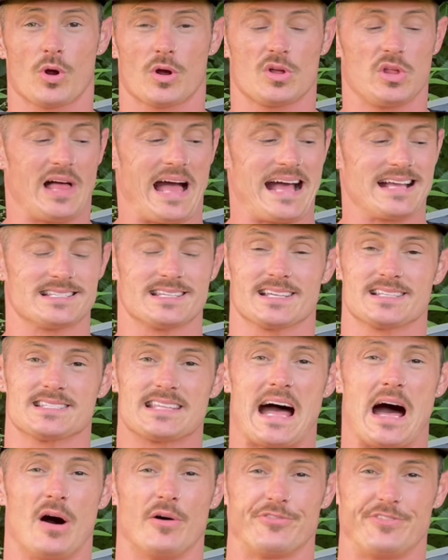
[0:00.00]
classic
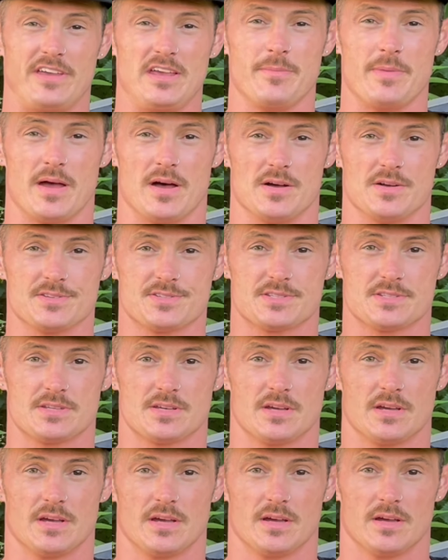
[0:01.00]
style females
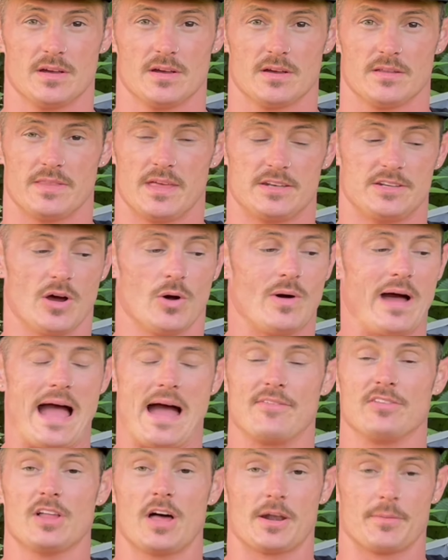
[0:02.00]
that don't
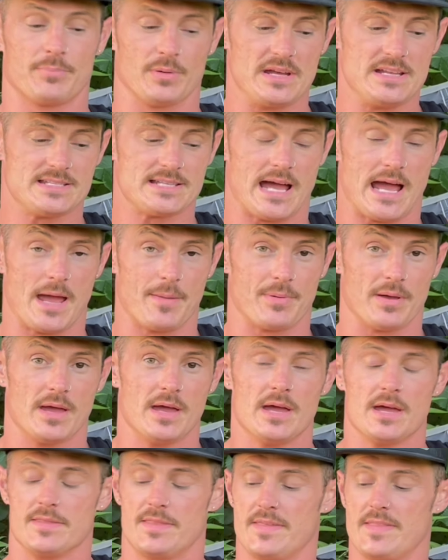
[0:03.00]
have a lot of breed type.
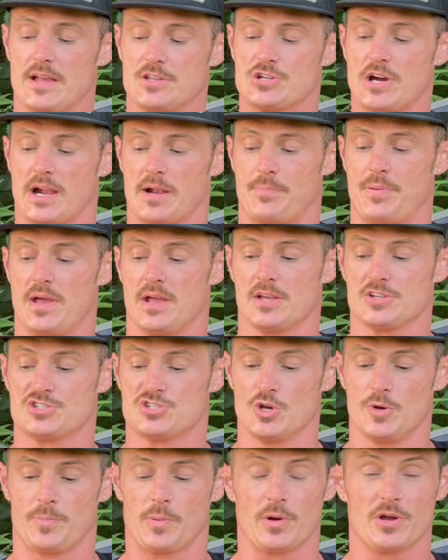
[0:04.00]
Then they try to pick a
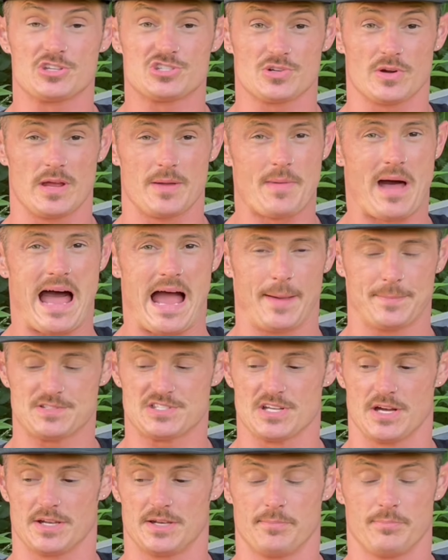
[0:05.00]
super extreme hype
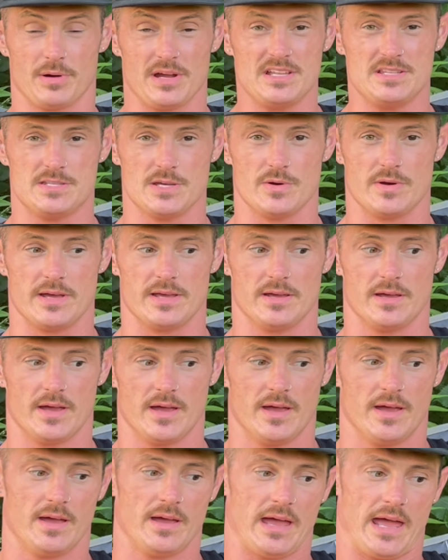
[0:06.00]
stud to breed to it,
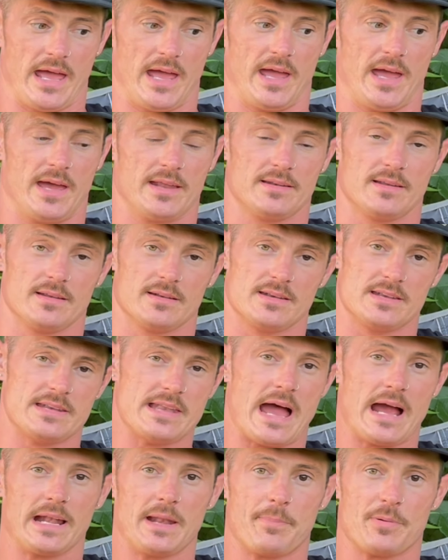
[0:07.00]
and
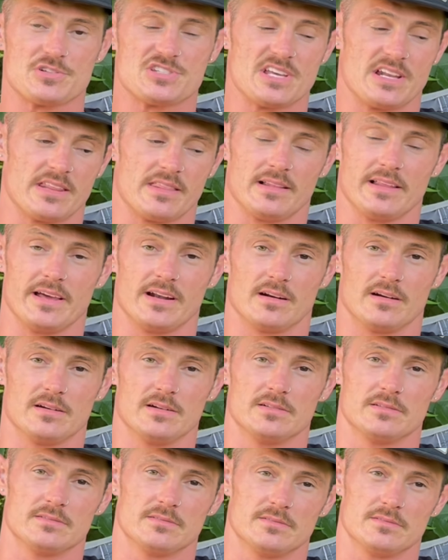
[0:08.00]
90% of the
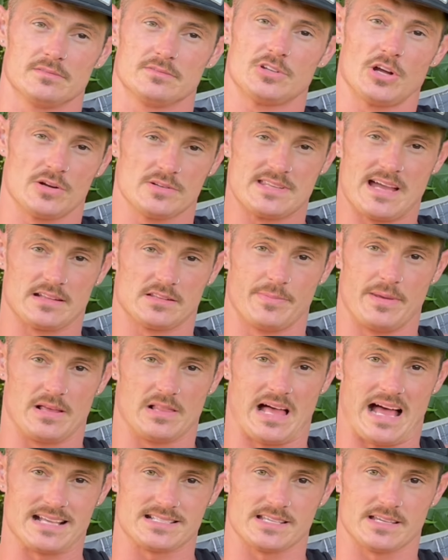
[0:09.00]
litter turns out to be
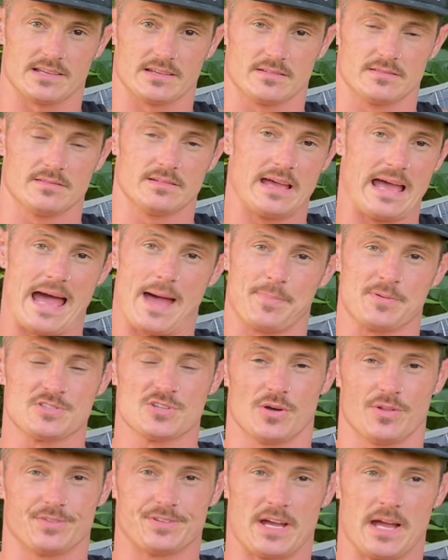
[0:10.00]
classic. It happens
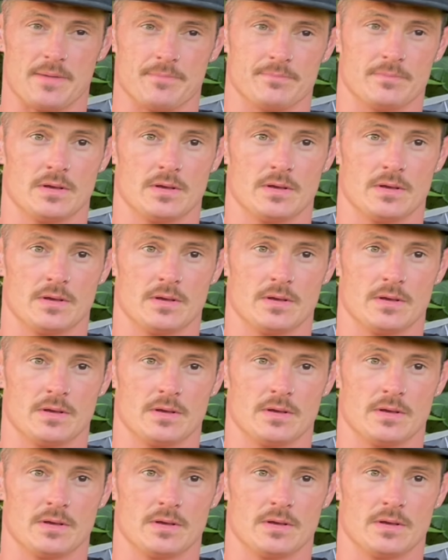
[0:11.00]
all the time.